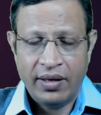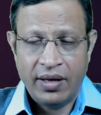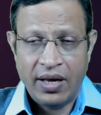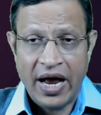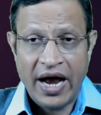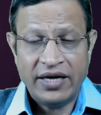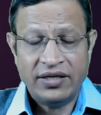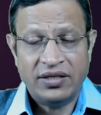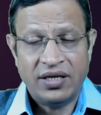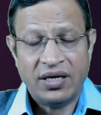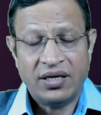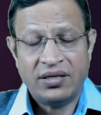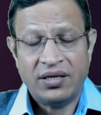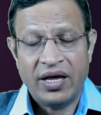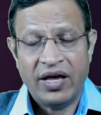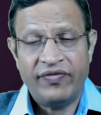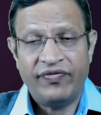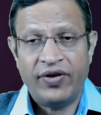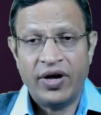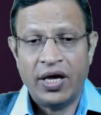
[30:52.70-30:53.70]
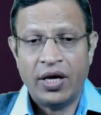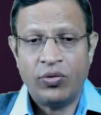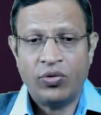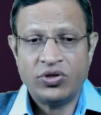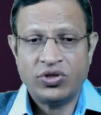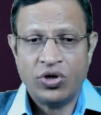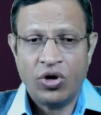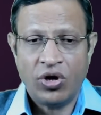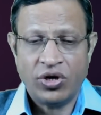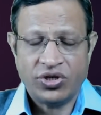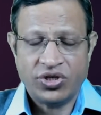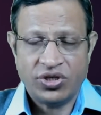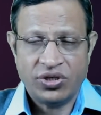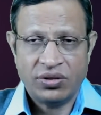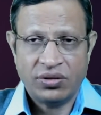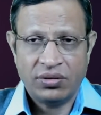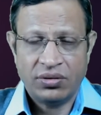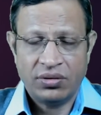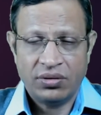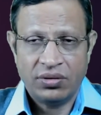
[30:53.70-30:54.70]
And that FIR was lodged.
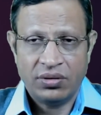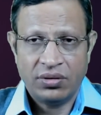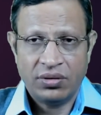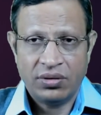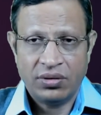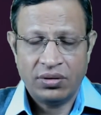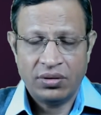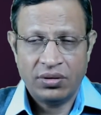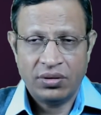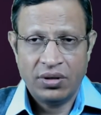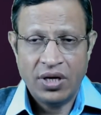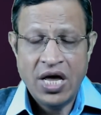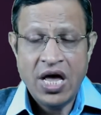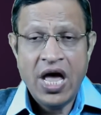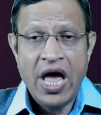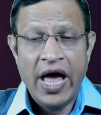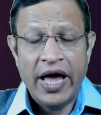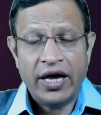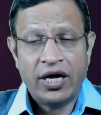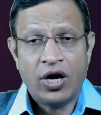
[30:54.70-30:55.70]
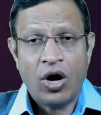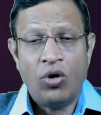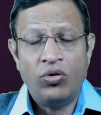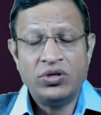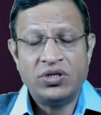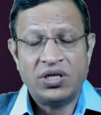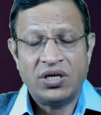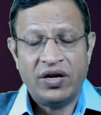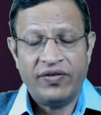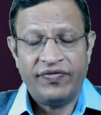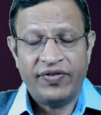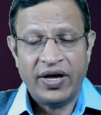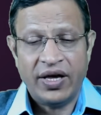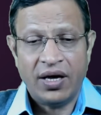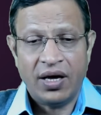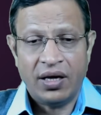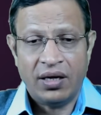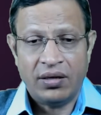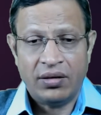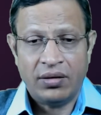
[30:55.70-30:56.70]
A counter
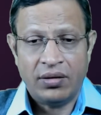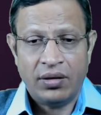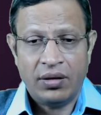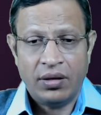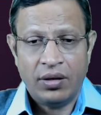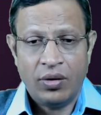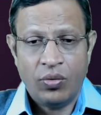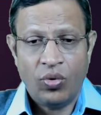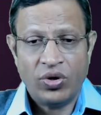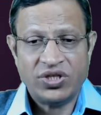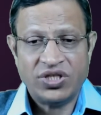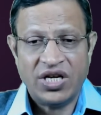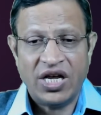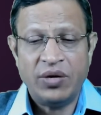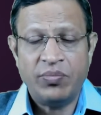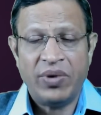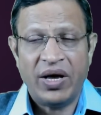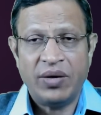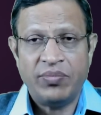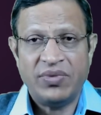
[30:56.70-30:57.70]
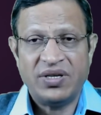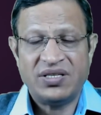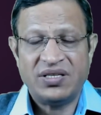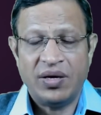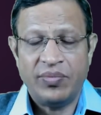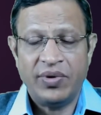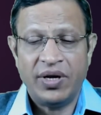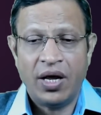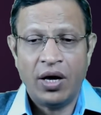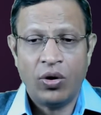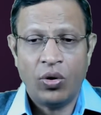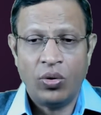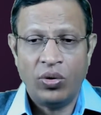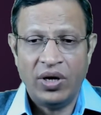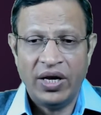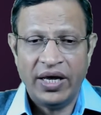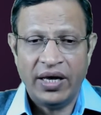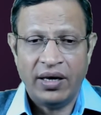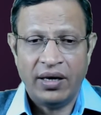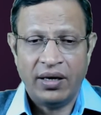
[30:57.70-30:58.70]
FIR was done by Miss Samira
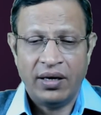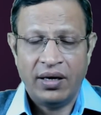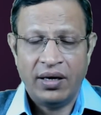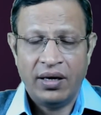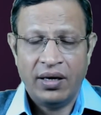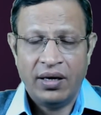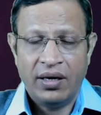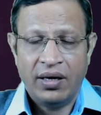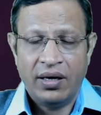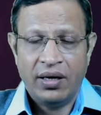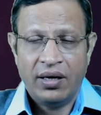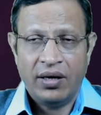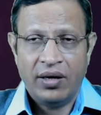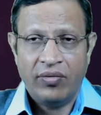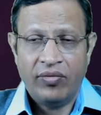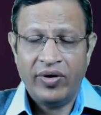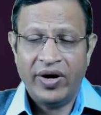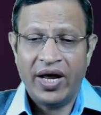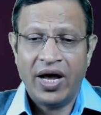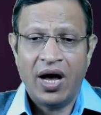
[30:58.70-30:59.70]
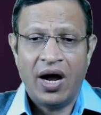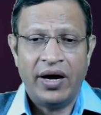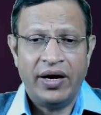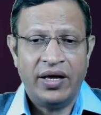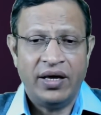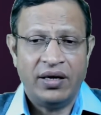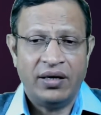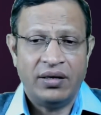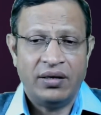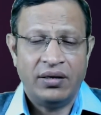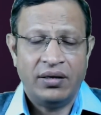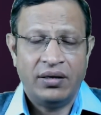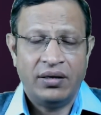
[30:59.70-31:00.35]
Kohli regarding